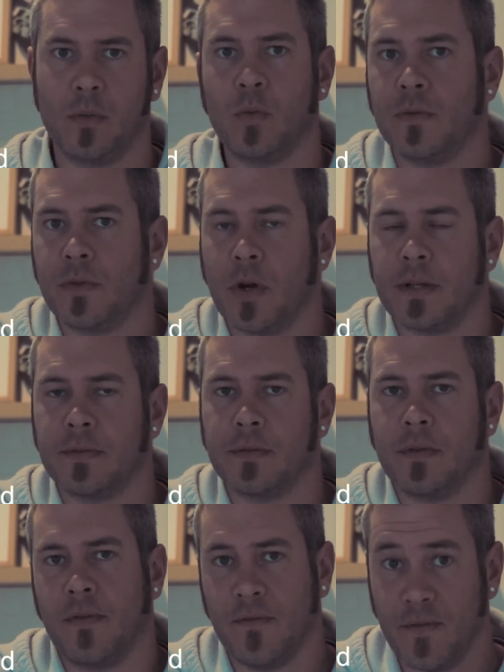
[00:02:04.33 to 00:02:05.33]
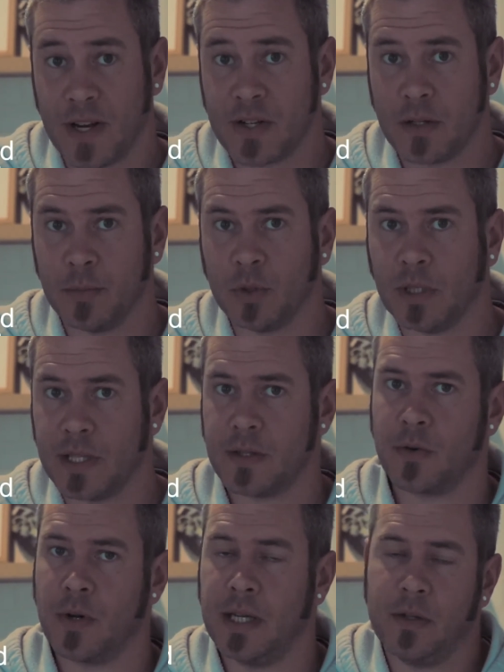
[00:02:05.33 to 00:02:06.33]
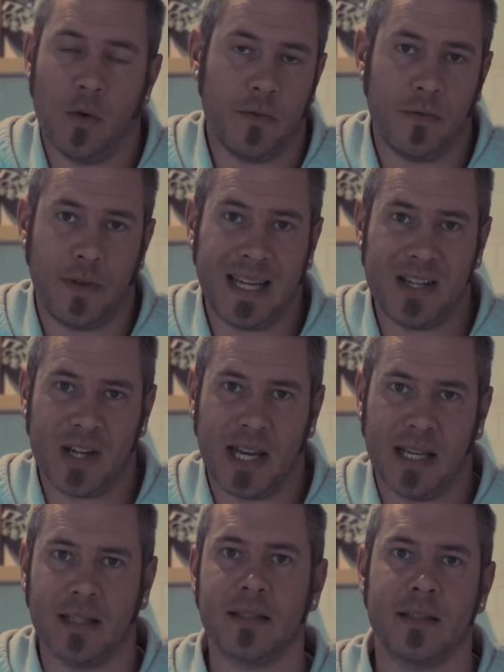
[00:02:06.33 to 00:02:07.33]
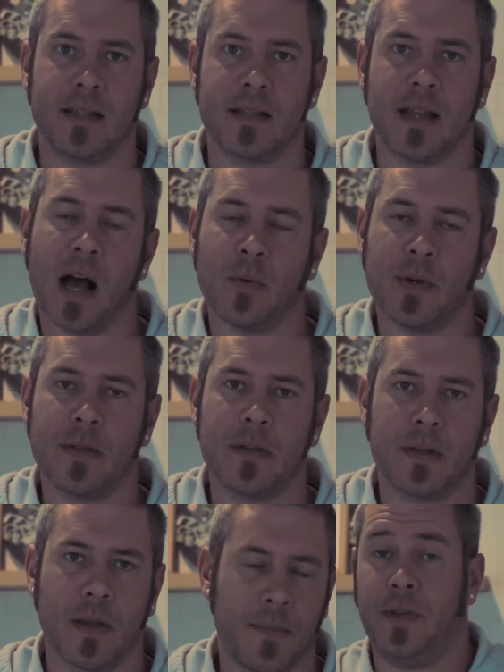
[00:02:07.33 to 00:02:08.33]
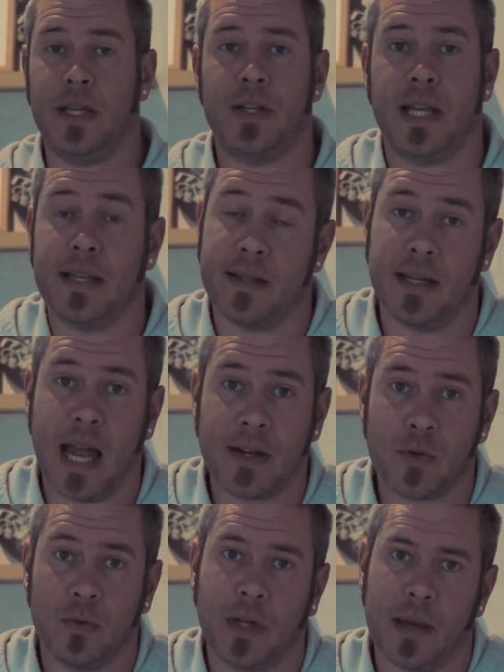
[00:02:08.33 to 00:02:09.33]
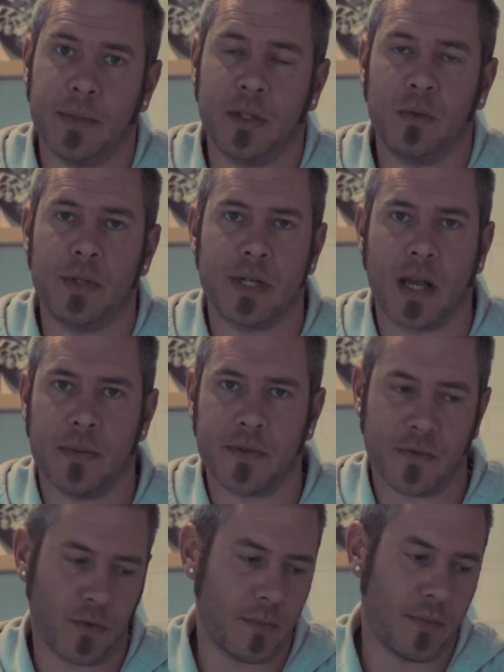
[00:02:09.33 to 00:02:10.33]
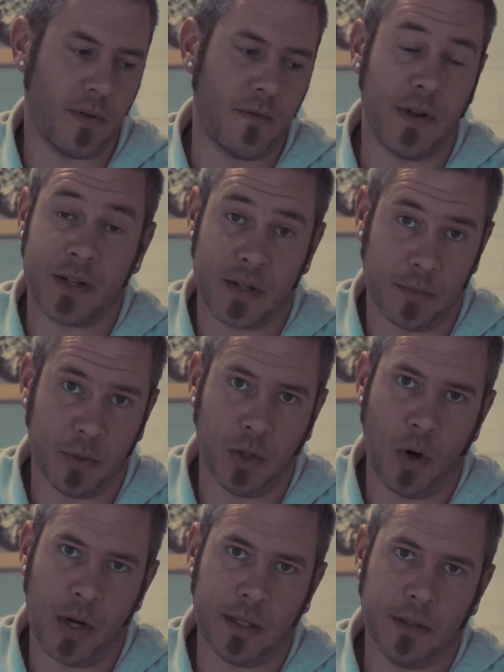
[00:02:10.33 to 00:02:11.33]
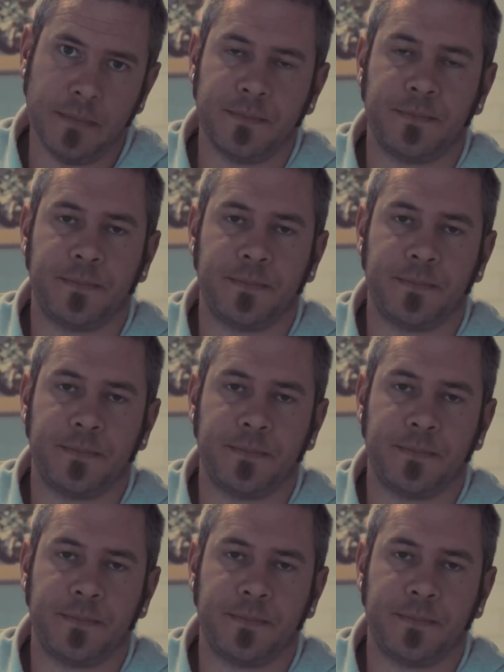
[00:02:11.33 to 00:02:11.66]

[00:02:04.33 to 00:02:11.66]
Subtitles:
We've got vegetable glycerine, or VG, to start with. VG is a natural chemical which comes from vegetable oil.